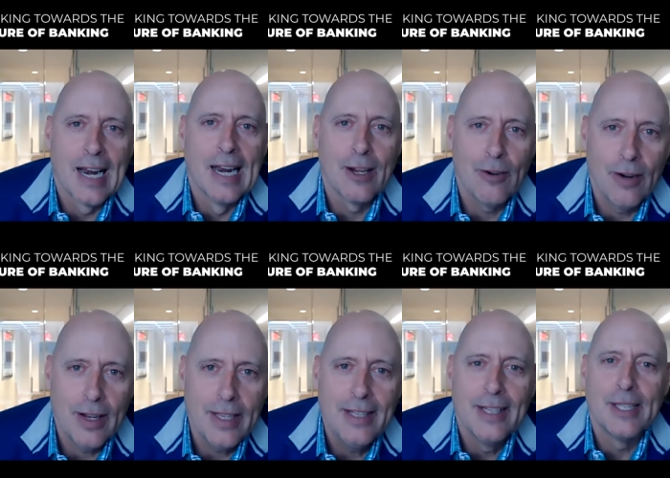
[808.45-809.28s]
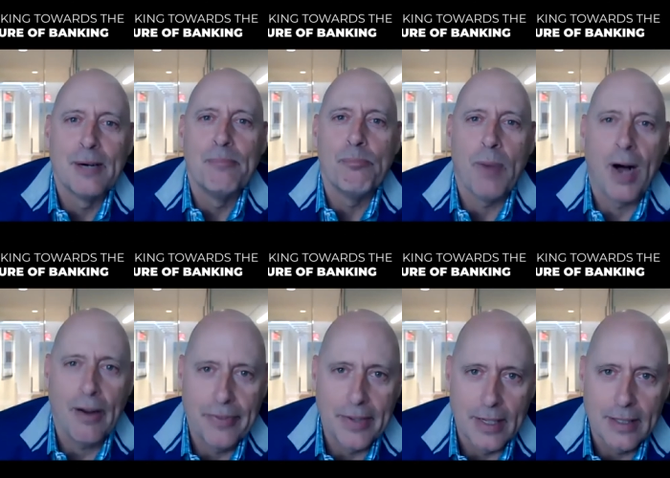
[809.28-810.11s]
literally the
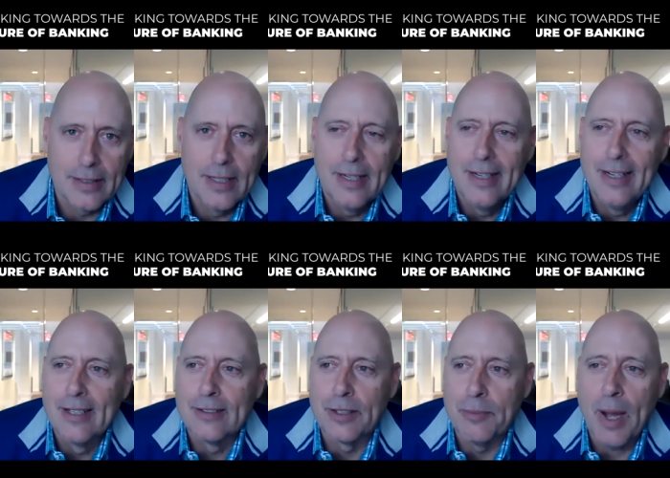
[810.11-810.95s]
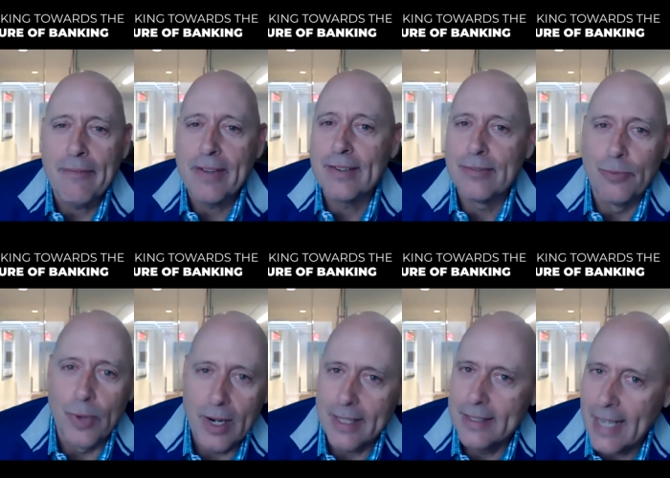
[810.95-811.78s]
mafia. So the mafia is
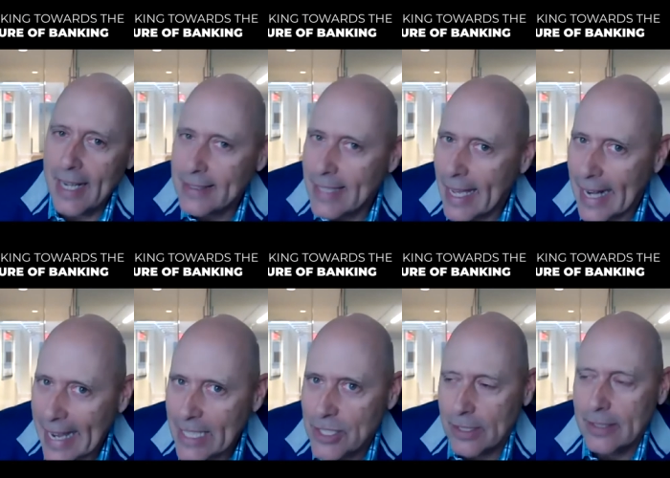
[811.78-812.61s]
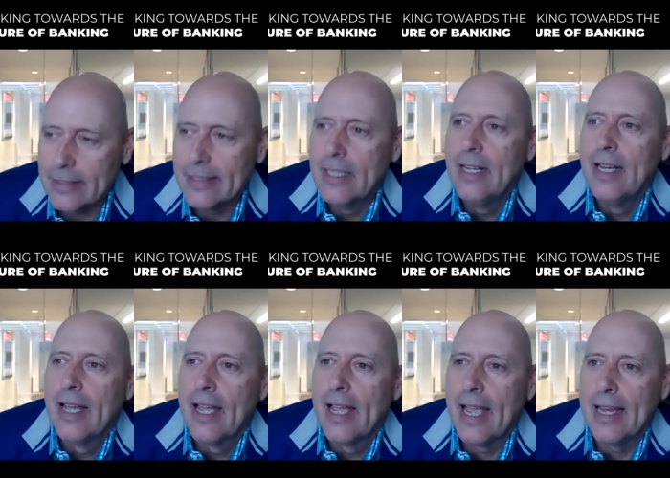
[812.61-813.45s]
really not that ancient.
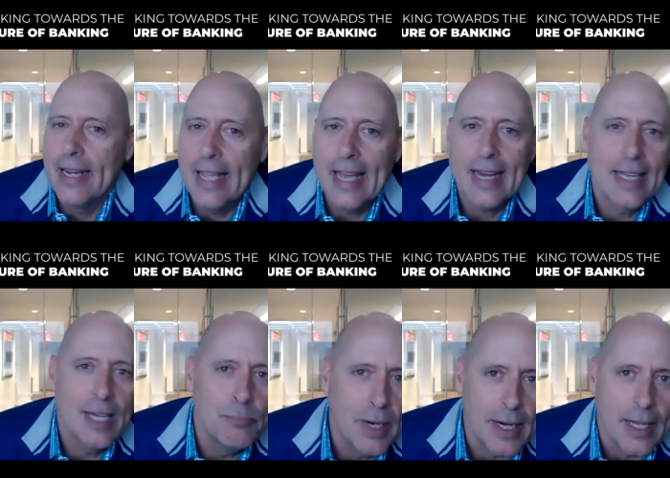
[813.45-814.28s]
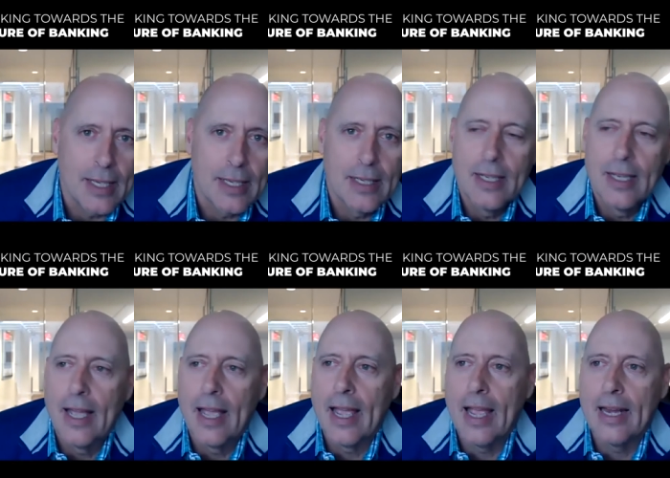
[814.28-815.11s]
And he had to get money.
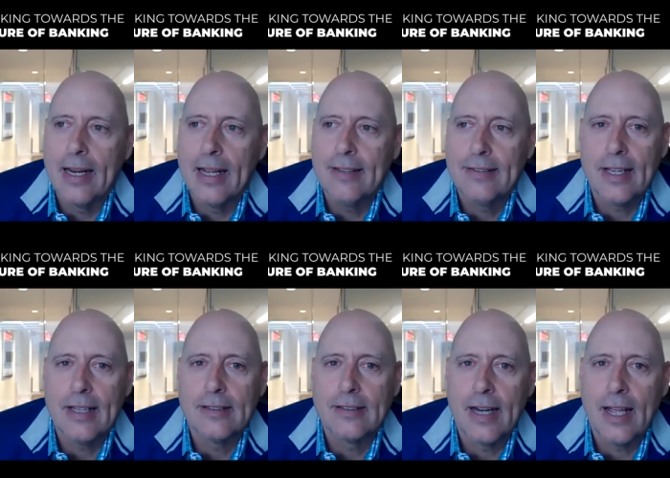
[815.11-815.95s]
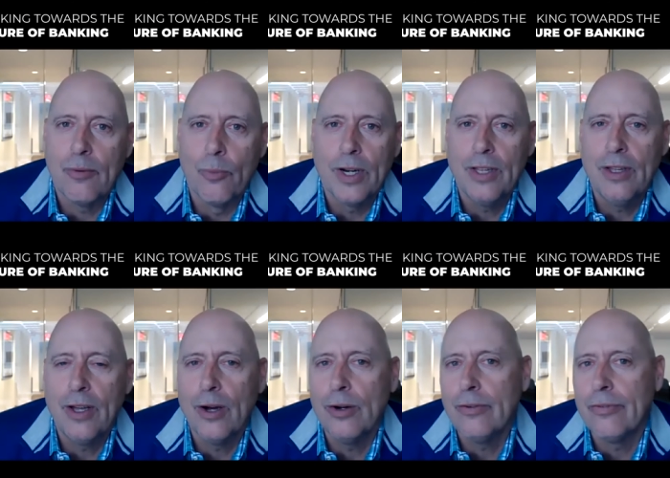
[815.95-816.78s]
And he's thinking today, where do you
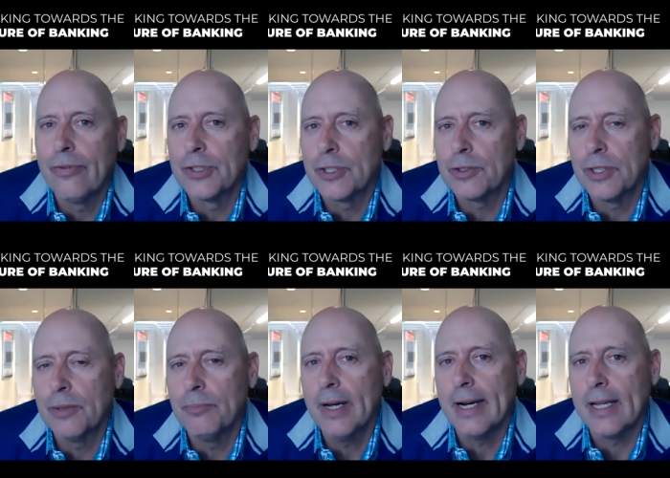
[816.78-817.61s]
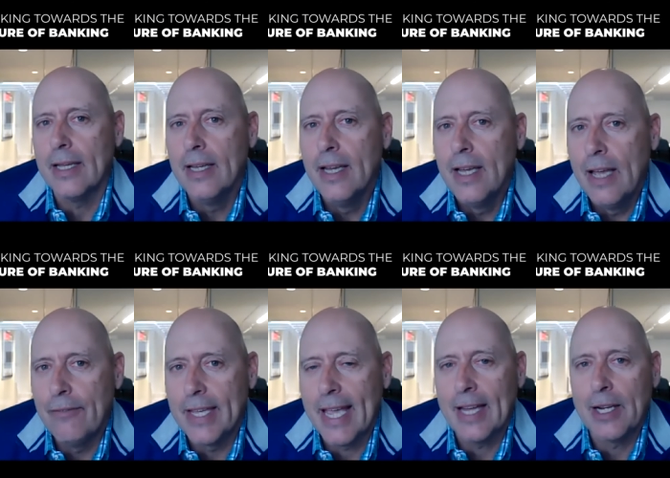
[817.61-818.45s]
go for short term money?
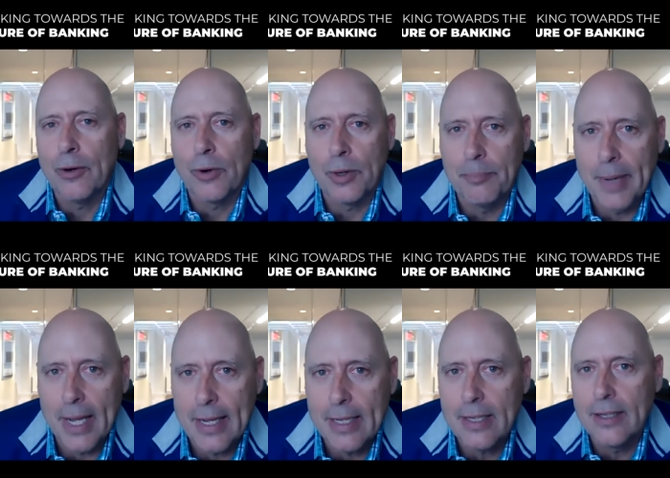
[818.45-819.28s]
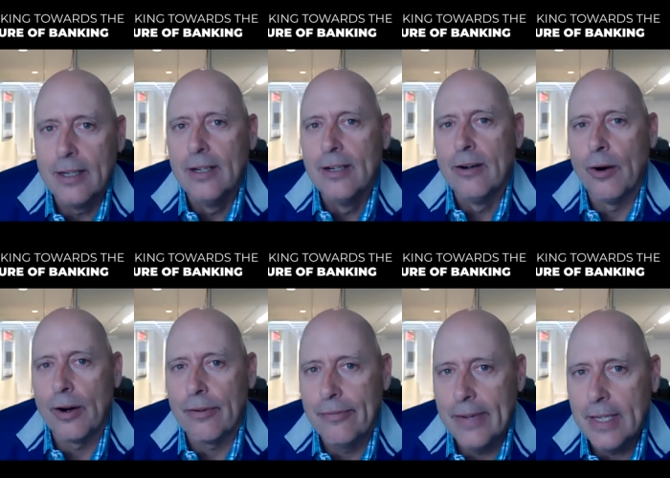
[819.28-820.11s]
If you can't go to a bank, or
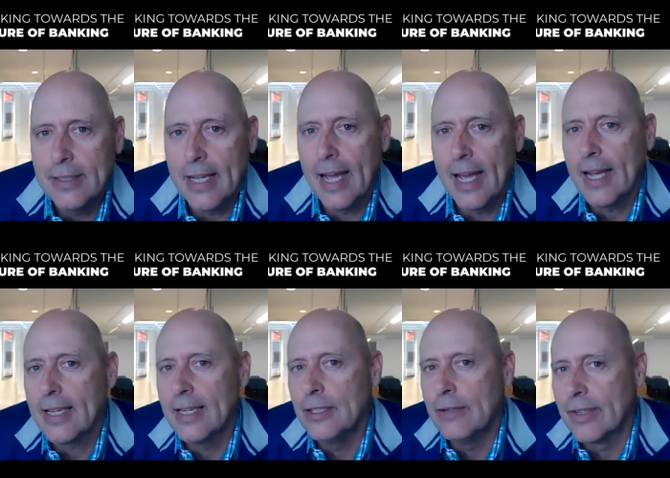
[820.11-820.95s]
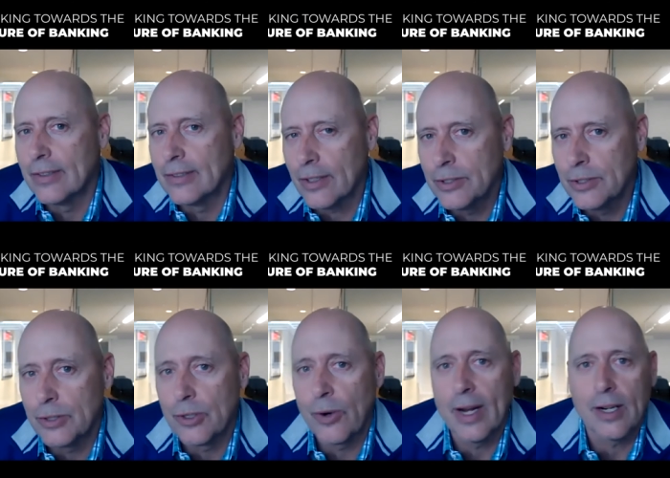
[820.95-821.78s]
a fintech and you've exhausted
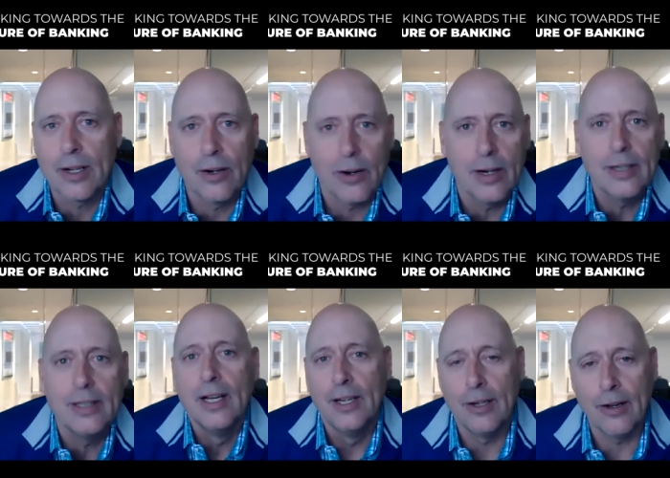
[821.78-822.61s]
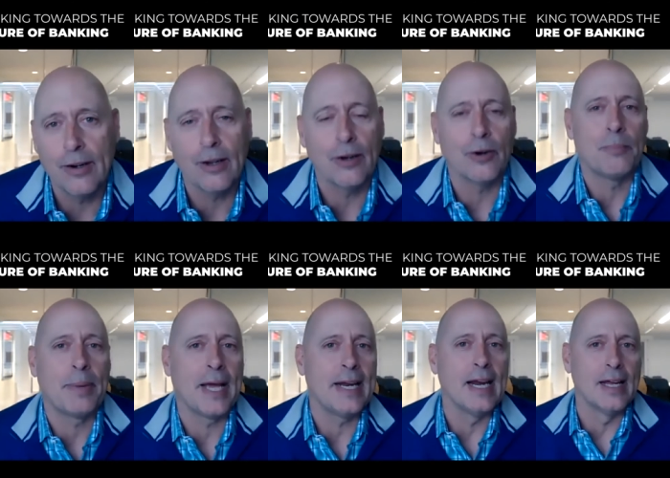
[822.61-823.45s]
your credit card, you're going to go to a
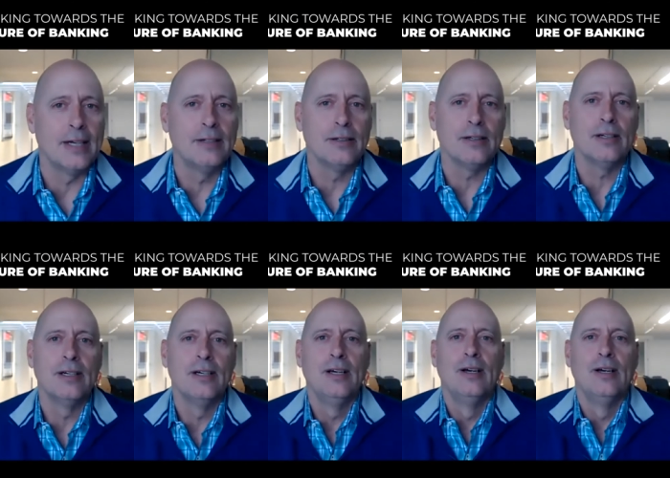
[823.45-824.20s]
payday lender